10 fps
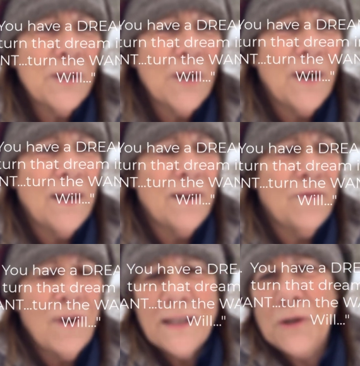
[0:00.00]
to start a
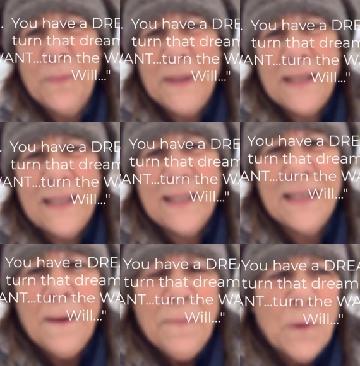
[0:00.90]
rental business.
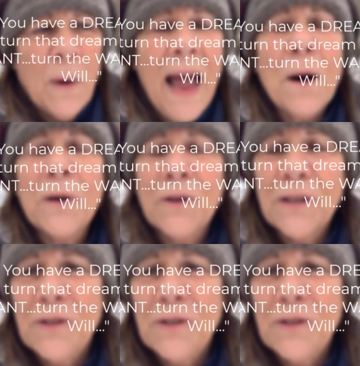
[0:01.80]
Well, how are you going